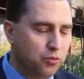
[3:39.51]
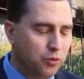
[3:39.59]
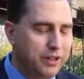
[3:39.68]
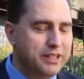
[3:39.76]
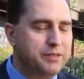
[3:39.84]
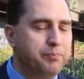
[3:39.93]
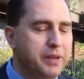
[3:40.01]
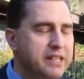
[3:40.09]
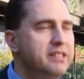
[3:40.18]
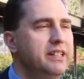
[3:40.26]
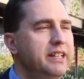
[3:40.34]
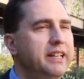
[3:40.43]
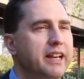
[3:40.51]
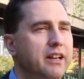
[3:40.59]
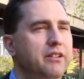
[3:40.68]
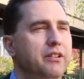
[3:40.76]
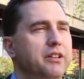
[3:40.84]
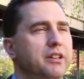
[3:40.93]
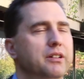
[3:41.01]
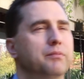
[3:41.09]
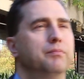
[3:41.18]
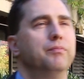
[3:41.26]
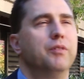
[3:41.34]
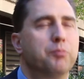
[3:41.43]
What does BC get out of the
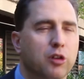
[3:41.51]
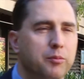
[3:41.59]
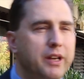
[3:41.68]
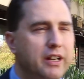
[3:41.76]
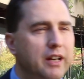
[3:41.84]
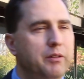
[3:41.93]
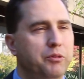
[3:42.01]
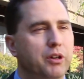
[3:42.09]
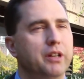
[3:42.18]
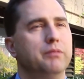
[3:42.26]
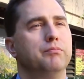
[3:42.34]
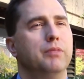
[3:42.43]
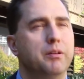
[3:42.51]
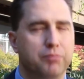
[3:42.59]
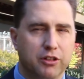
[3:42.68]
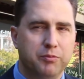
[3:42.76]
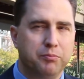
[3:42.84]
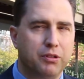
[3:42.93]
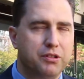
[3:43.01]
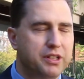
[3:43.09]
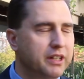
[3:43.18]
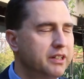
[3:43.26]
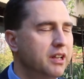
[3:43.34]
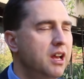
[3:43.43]
Port Mann Highway 1 improvement
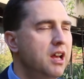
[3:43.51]
project?